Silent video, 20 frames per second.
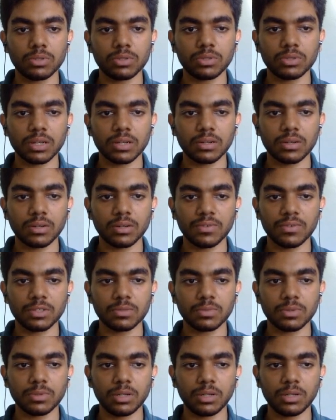that are
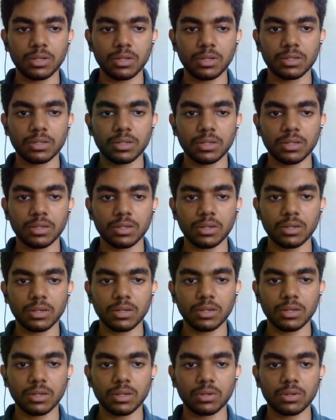visible
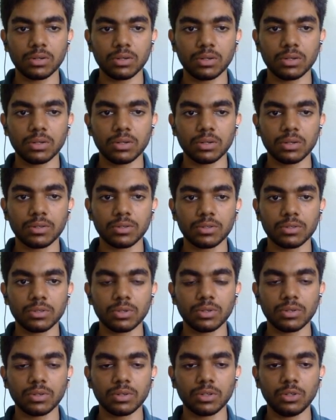or to
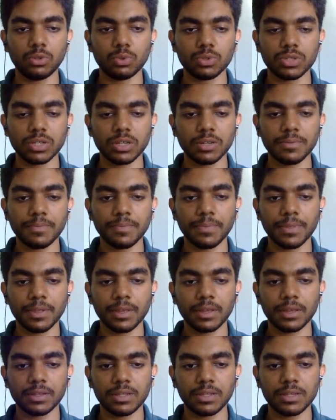the user.
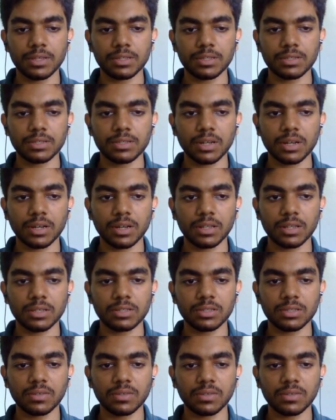These run at the
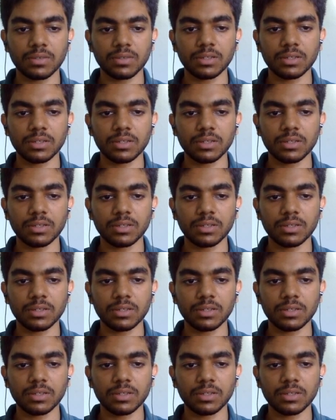server,